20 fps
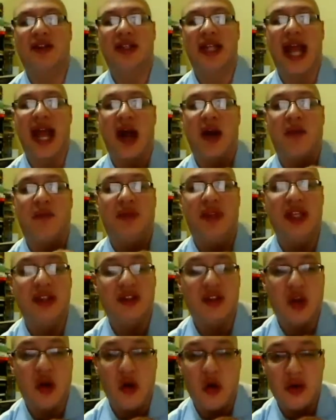Now
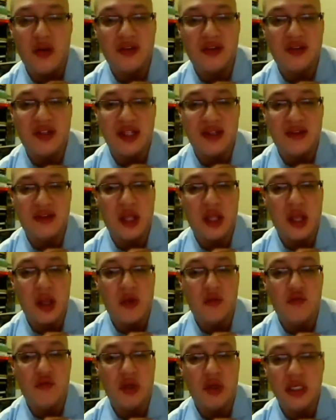this all sits
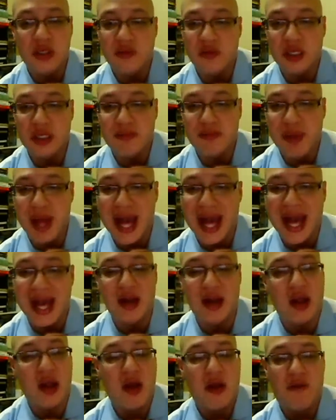really
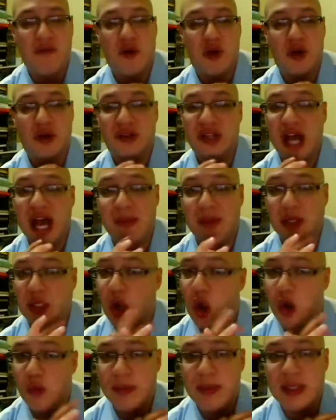bad for Tom and
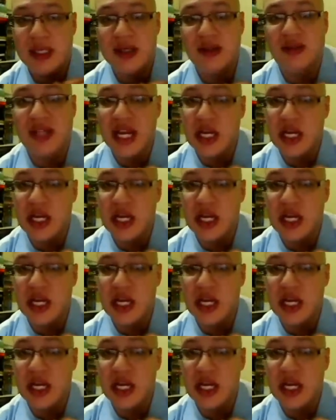Kobe because